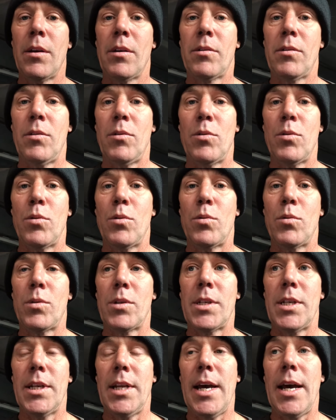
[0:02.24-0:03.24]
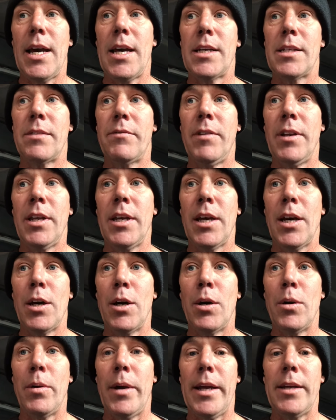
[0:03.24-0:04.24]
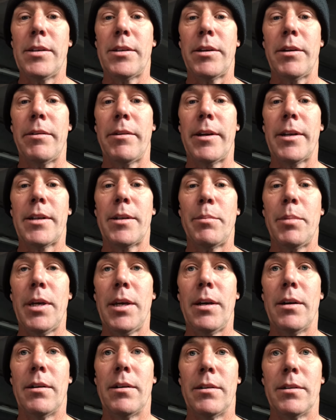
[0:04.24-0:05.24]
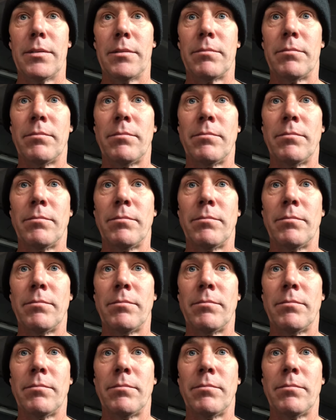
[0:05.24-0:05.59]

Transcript: So today's video is going to be on,